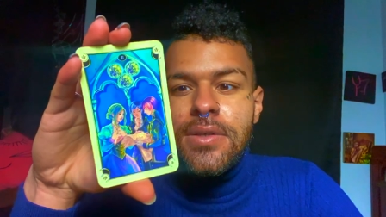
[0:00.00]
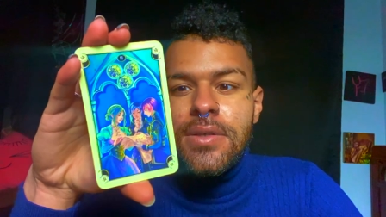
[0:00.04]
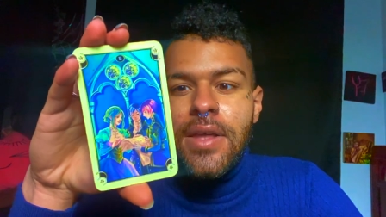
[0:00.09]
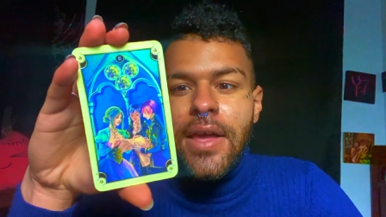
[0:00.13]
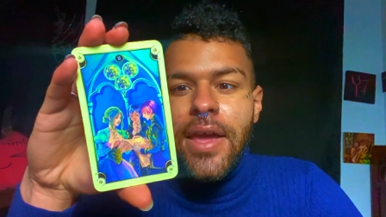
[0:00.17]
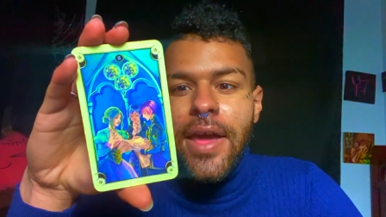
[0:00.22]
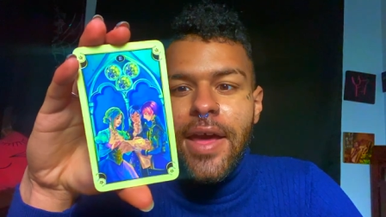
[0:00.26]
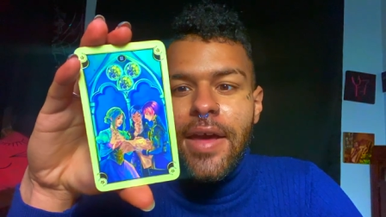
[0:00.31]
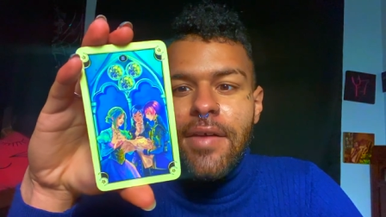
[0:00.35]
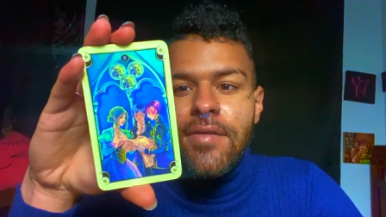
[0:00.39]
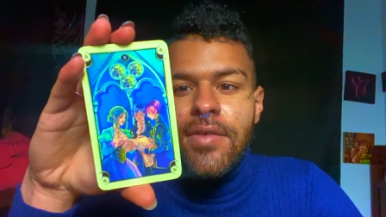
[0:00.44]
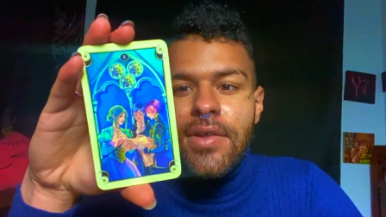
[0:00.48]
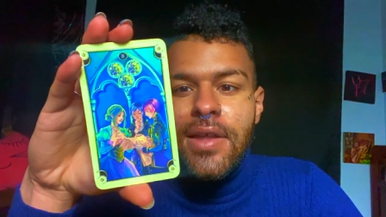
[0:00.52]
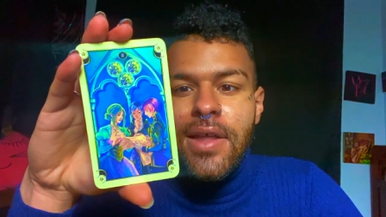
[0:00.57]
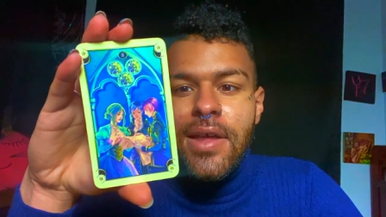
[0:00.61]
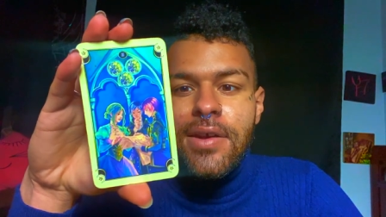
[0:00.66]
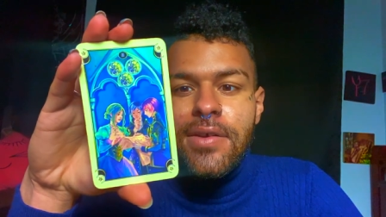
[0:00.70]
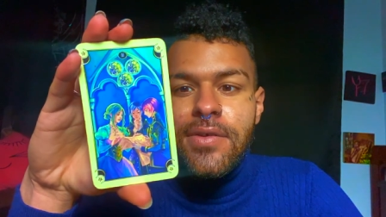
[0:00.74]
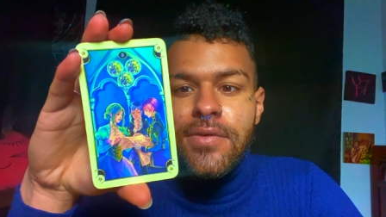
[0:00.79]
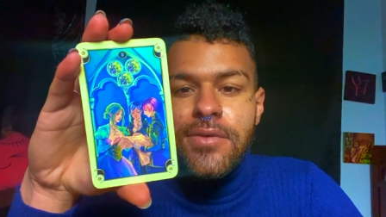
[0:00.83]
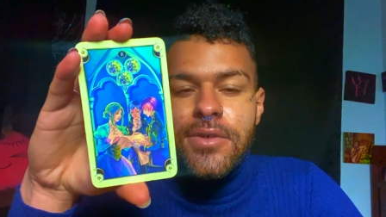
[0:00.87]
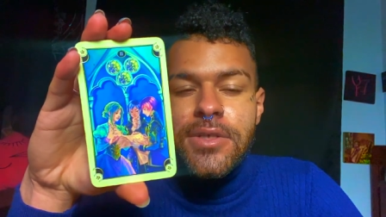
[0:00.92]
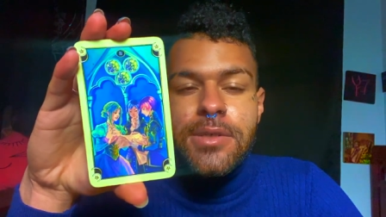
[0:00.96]
They have a lot
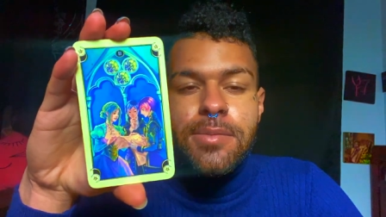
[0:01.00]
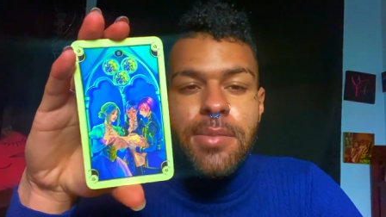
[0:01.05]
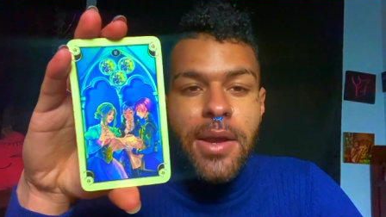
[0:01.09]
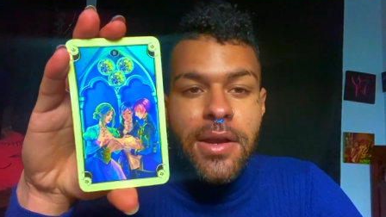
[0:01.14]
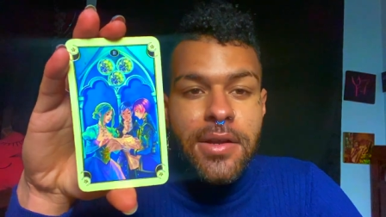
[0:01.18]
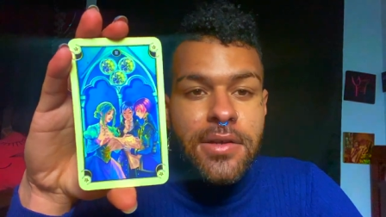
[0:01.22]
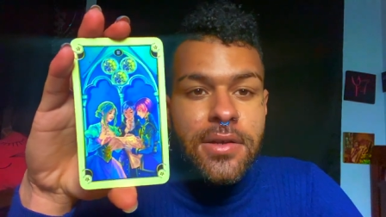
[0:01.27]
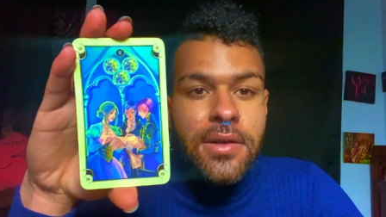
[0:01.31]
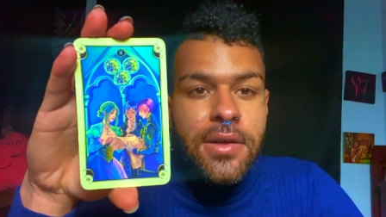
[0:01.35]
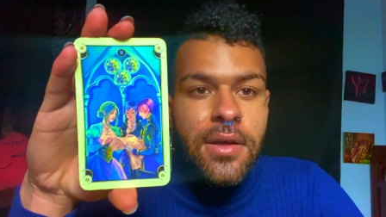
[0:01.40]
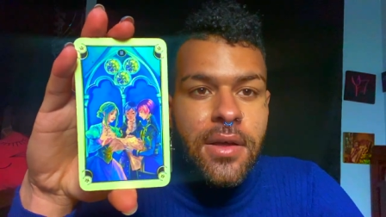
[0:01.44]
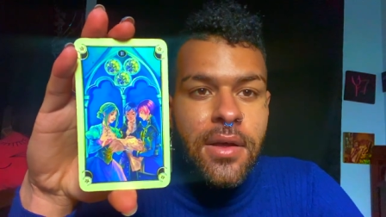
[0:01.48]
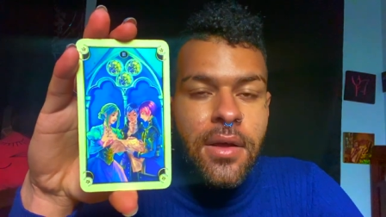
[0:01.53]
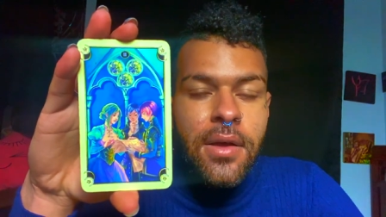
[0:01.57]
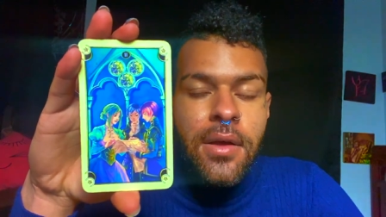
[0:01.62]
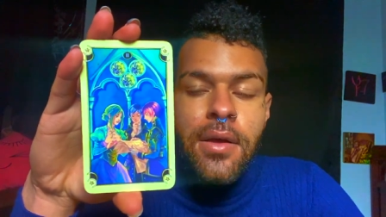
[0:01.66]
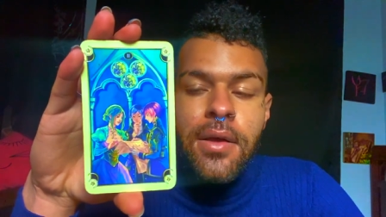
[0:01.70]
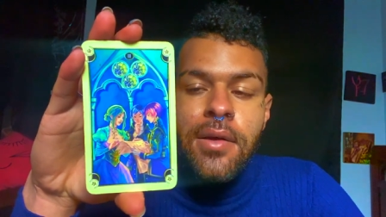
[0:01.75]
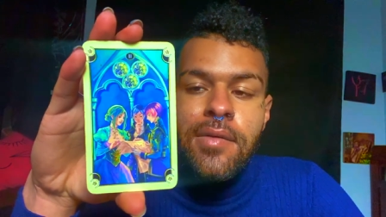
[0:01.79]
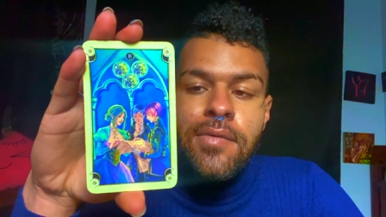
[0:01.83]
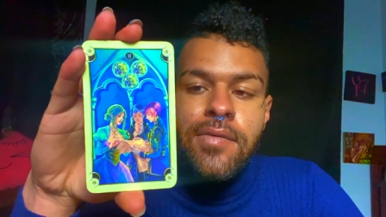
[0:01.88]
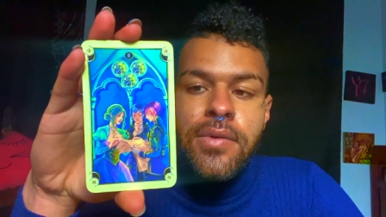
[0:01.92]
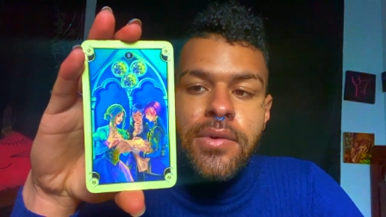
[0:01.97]
of respect
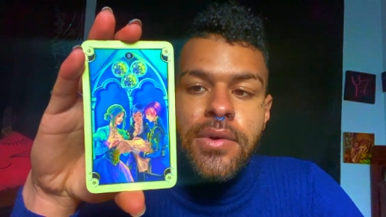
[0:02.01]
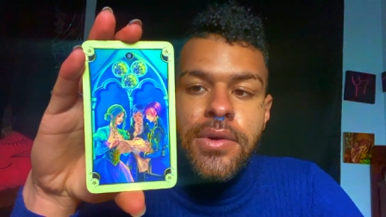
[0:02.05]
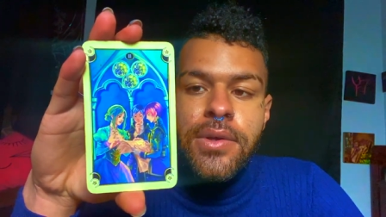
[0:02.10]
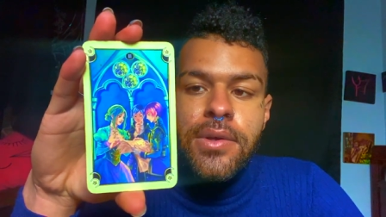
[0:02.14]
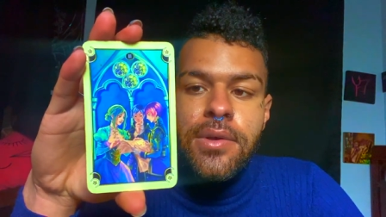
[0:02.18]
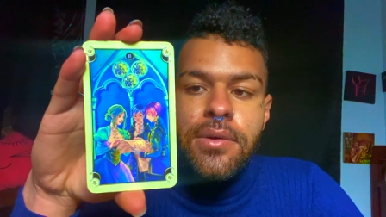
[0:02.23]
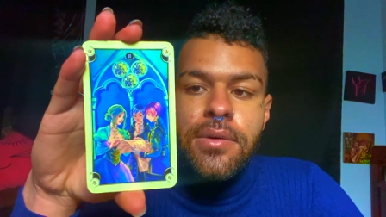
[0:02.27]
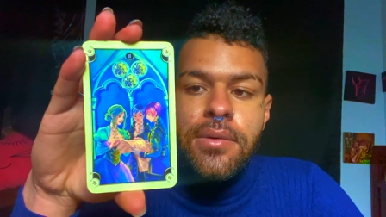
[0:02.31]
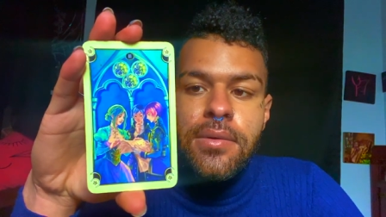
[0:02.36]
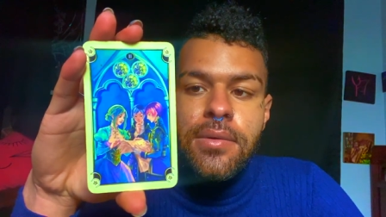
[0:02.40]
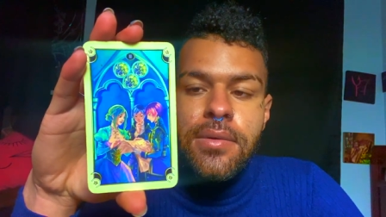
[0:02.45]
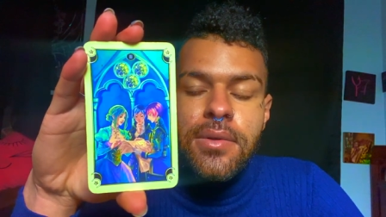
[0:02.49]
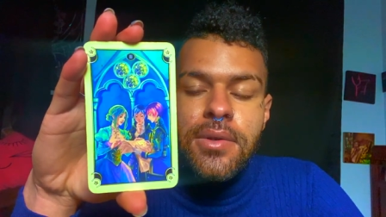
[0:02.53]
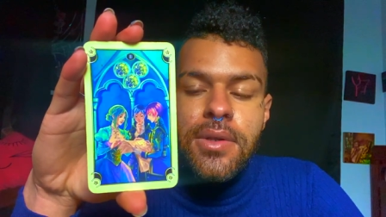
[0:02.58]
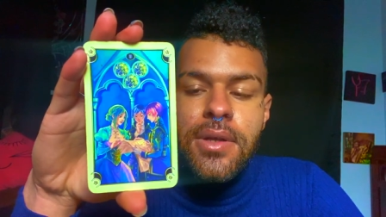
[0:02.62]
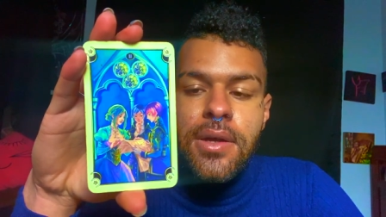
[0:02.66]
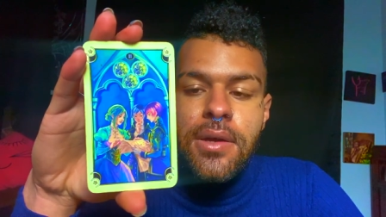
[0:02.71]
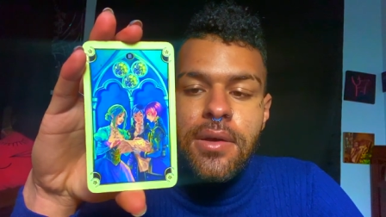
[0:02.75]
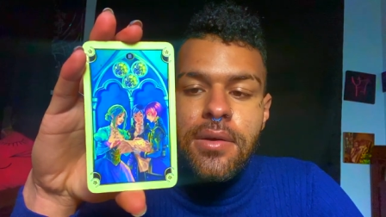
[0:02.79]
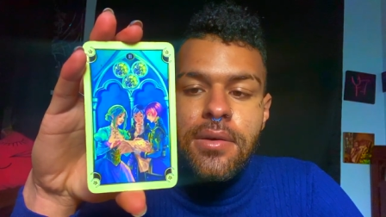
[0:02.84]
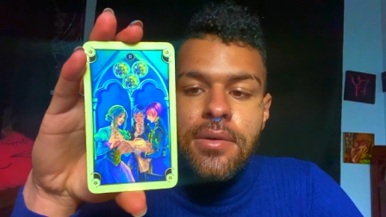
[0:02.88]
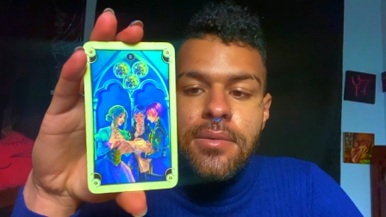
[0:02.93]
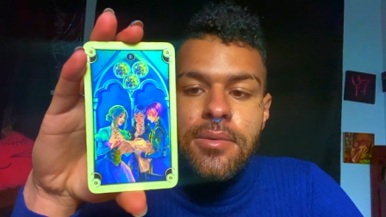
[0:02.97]
for you, Leo,